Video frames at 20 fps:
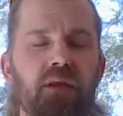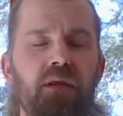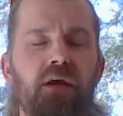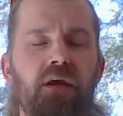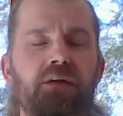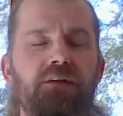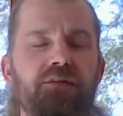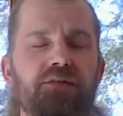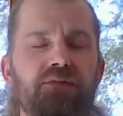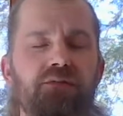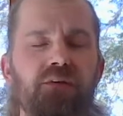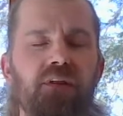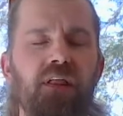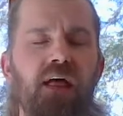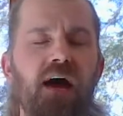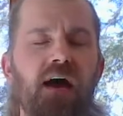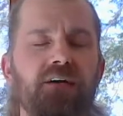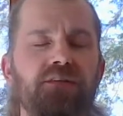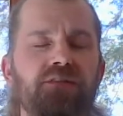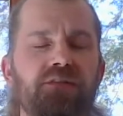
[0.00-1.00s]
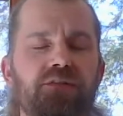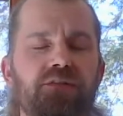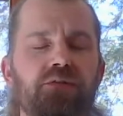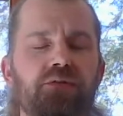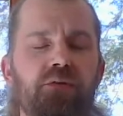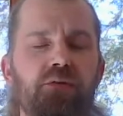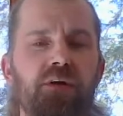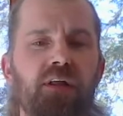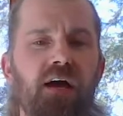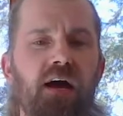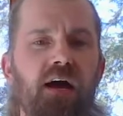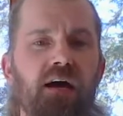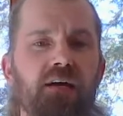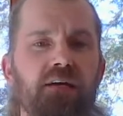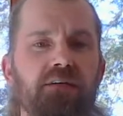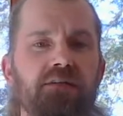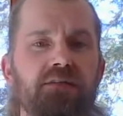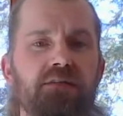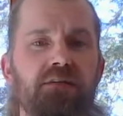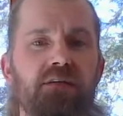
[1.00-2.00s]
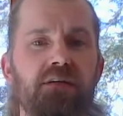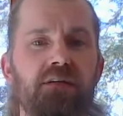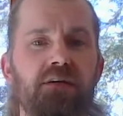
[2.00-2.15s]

and just relax, true relax.